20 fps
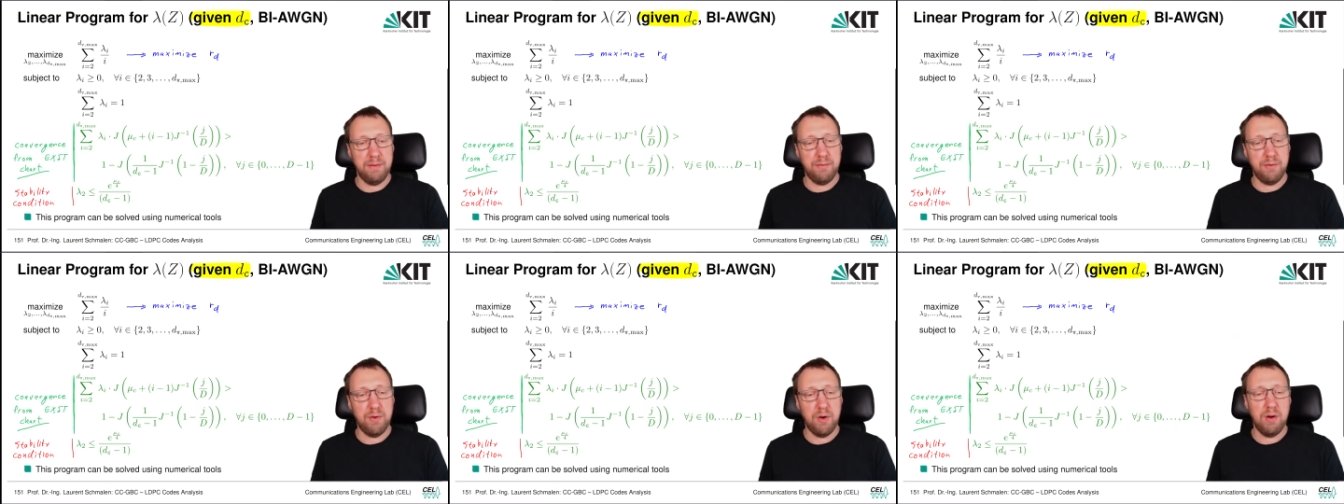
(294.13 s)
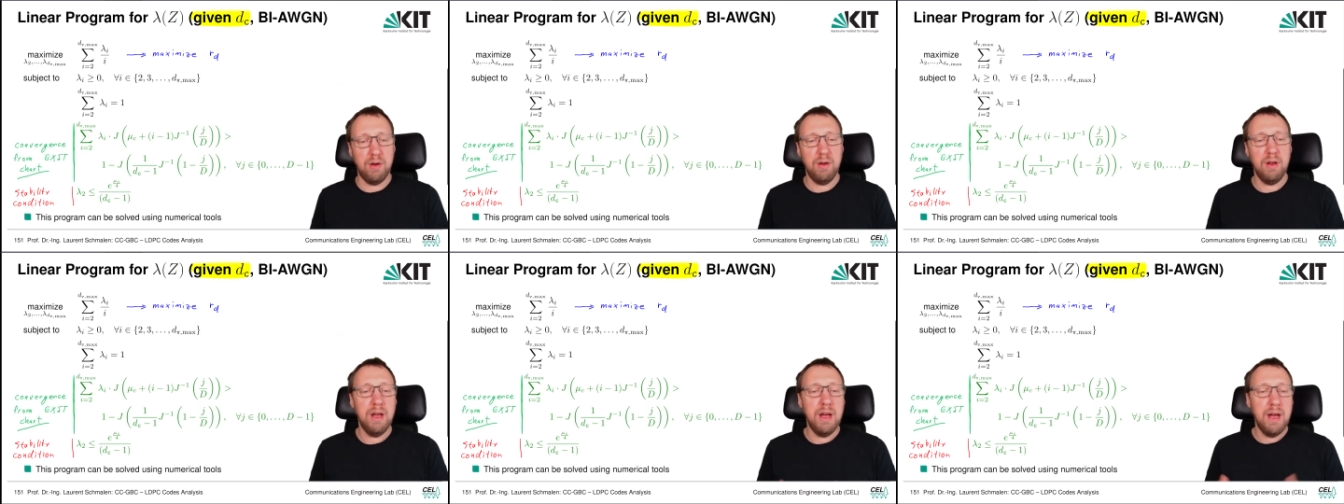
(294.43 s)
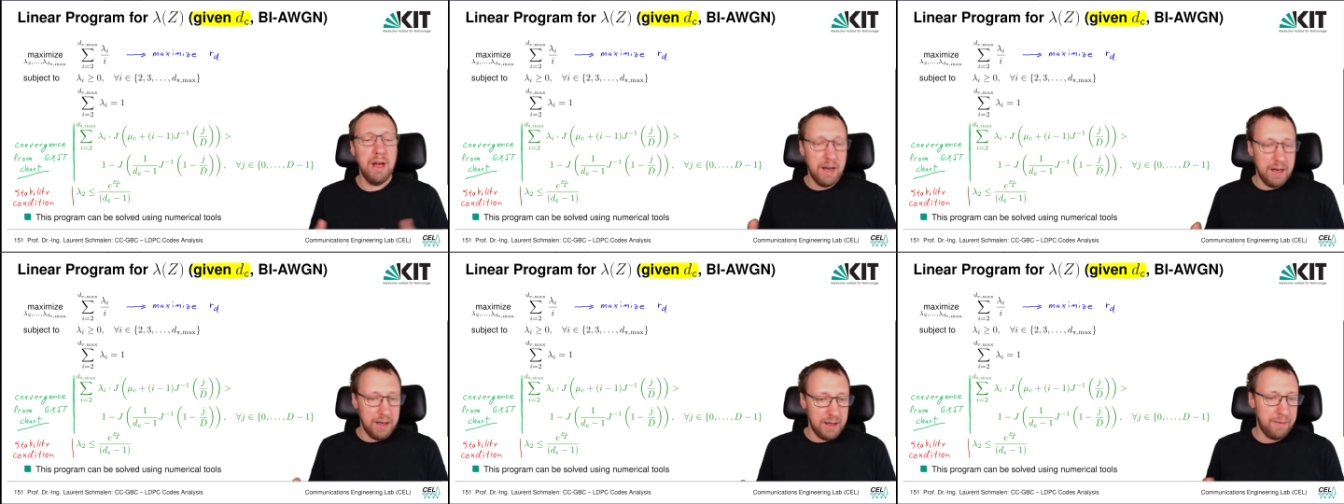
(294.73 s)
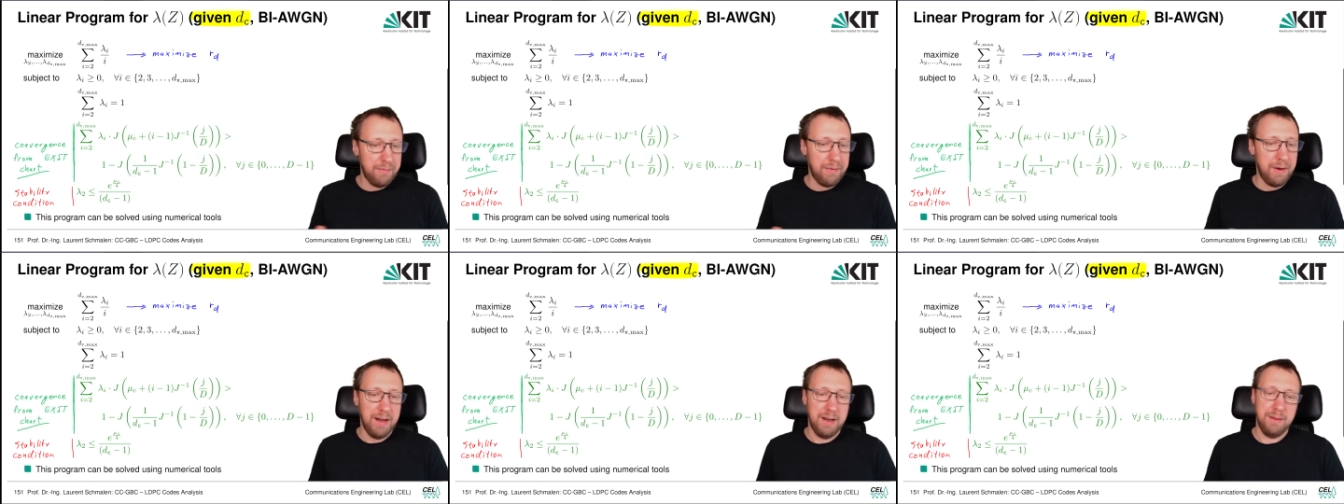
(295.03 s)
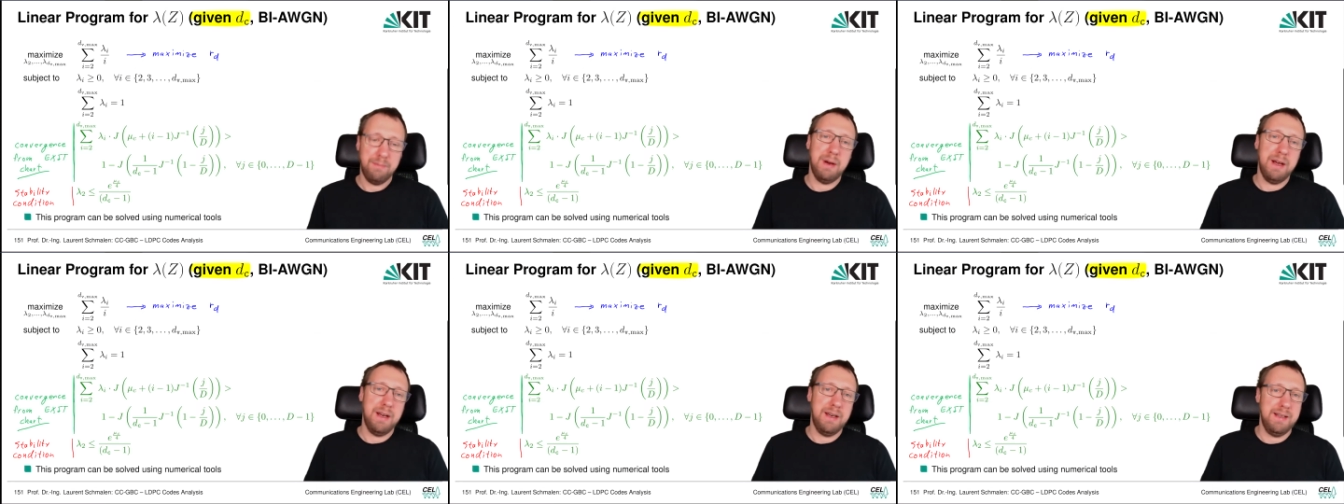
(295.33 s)
4 divided
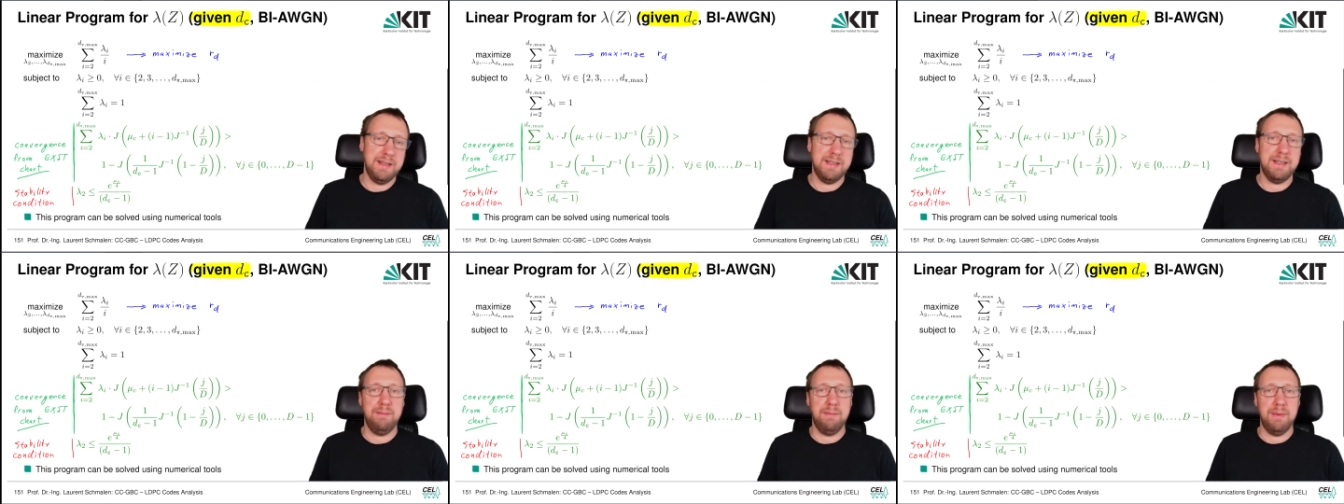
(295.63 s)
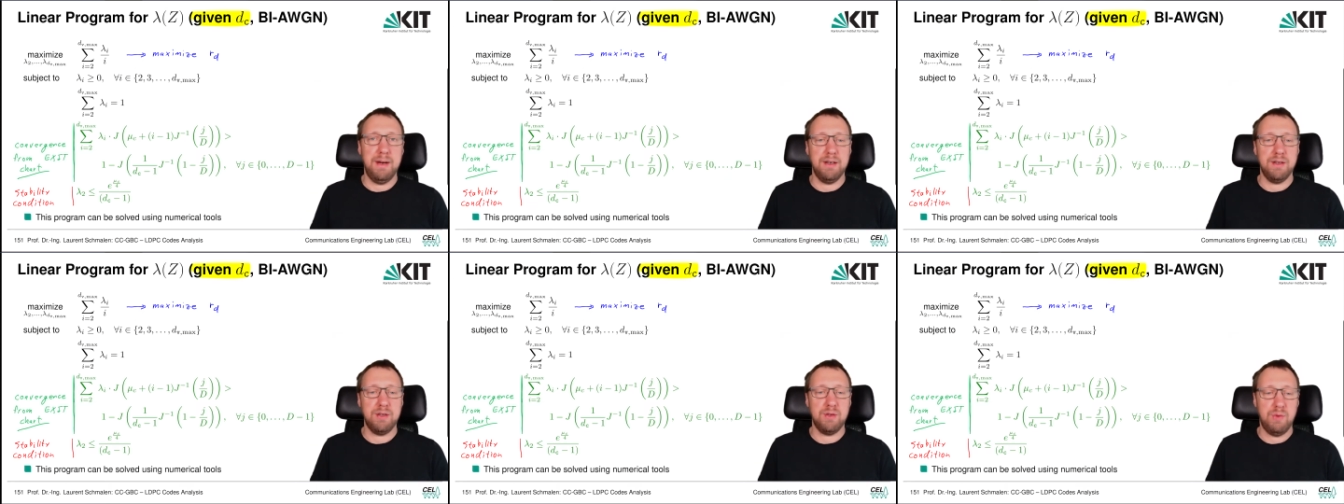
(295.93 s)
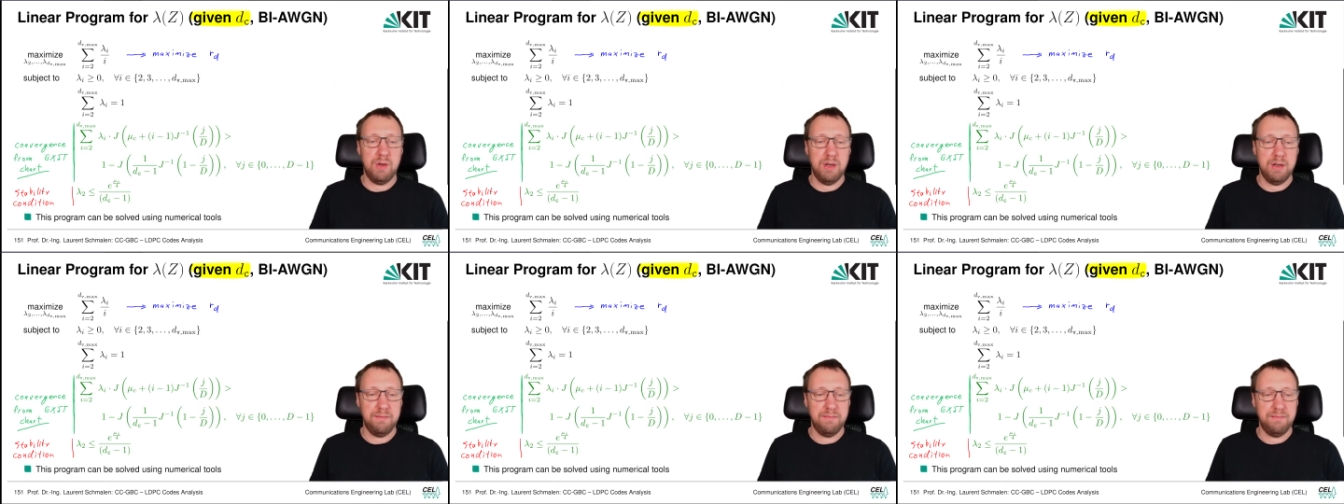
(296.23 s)
by dc minus 1.